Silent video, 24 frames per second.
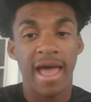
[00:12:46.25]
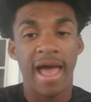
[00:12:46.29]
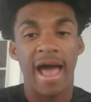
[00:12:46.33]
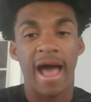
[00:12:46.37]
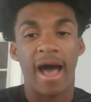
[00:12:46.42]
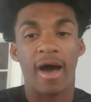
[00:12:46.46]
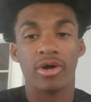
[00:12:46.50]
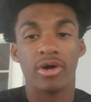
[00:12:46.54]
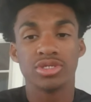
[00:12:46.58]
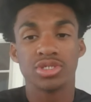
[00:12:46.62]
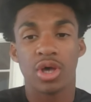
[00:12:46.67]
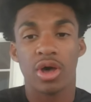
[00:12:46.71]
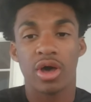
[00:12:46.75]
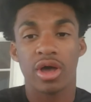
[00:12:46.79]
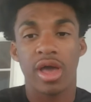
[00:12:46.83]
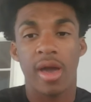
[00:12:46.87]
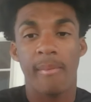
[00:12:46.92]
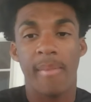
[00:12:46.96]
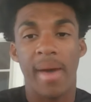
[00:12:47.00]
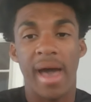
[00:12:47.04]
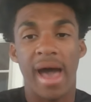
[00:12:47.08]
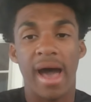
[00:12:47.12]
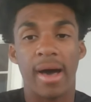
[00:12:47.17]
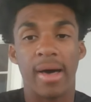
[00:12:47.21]
I'll talk
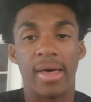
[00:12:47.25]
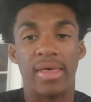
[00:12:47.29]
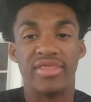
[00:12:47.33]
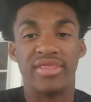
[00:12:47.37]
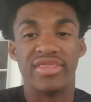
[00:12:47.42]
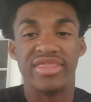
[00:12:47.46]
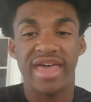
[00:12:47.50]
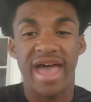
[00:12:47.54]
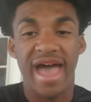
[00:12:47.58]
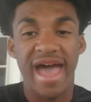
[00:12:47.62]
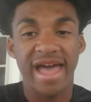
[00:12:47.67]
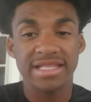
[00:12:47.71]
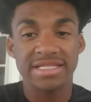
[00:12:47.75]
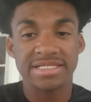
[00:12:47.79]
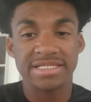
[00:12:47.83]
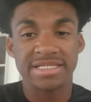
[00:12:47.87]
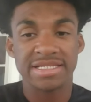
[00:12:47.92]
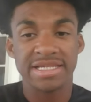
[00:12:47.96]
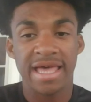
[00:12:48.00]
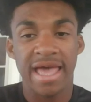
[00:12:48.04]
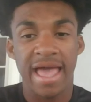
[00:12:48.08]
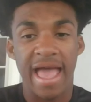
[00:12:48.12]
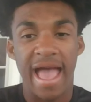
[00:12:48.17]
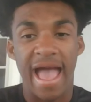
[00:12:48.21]
about that
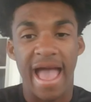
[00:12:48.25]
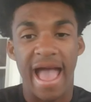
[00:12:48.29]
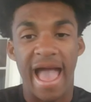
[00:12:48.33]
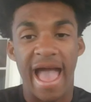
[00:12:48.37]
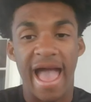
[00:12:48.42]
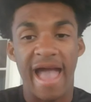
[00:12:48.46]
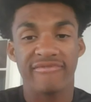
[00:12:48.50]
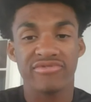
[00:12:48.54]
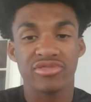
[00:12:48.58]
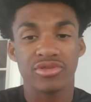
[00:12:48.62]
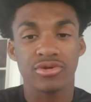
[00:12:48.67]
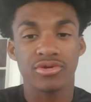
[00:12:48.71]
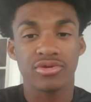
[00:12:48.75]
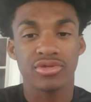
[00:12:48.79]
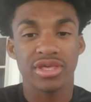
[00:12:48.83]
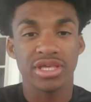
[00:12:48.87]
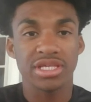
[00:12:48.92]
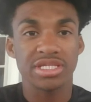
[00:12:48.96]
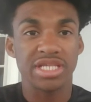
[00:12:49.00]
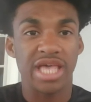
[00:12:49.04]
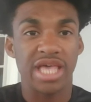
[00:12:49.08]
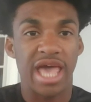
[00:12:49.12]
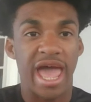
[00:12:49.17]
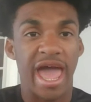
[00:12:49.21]
after
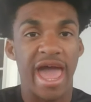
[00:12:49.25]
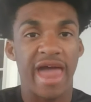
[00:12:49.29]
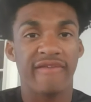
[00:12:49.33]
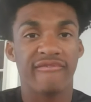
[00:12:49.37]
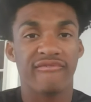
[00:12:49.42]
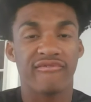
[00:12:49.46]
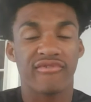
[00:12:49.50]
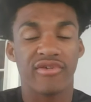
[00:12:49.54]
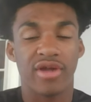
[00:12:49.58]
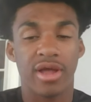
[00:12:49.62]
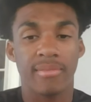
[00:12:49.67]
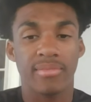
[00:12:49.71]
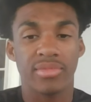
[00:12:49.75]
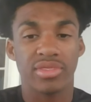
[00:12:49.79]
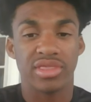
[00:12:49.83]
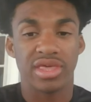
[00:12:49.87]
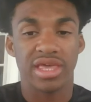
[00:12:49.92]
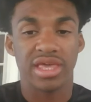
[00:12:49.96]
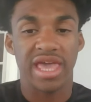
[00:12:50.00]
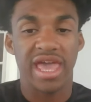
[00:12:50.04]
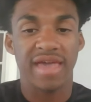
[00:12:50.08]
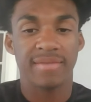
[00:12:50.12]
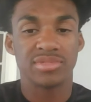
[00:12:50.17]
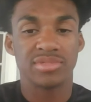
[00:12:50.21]
this ad from the
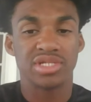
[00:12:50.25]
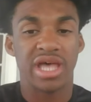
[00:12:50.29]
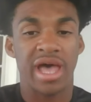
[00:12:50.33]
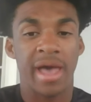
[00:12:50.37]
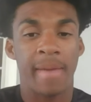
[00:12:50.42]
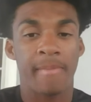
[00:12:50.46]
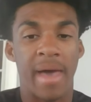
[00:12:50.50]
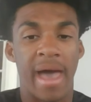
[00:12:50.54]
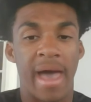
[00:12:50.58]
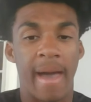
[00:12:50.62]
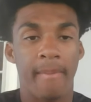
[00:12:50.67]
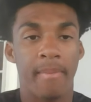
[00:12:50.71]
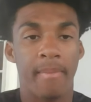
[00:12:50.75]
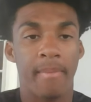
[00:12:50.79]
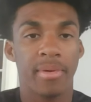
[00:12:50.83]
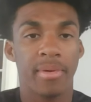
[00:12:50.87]
Game Time app.